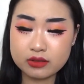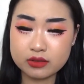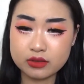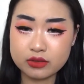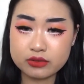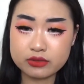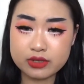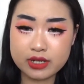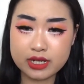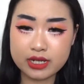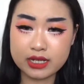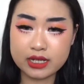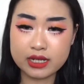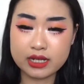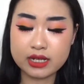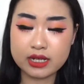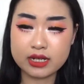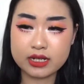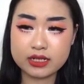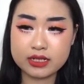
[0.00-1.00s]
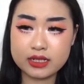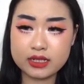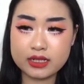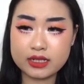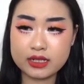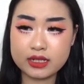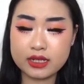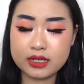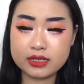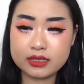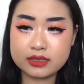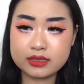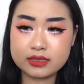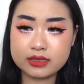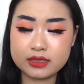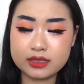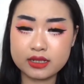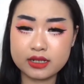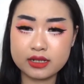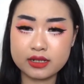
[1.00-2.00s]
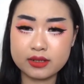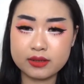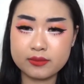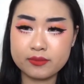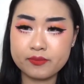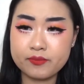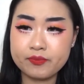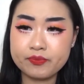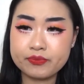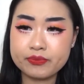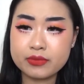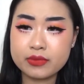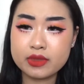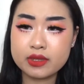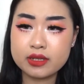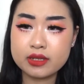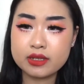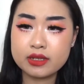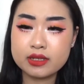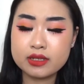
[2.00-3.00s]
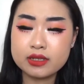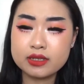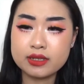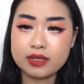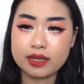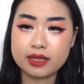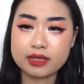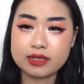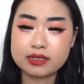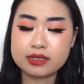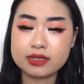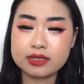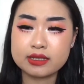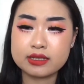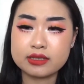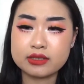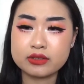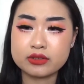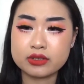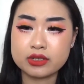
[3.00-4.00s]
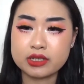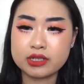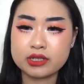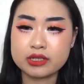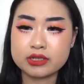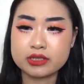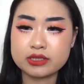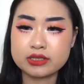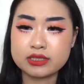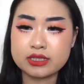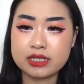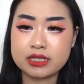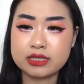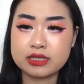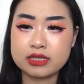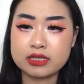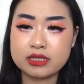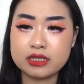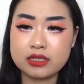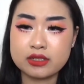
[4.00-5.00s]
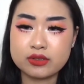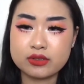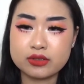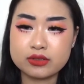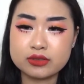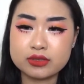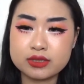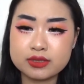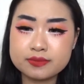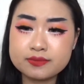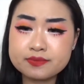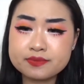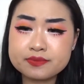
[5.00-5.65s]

you can um, like clean your ears and the needles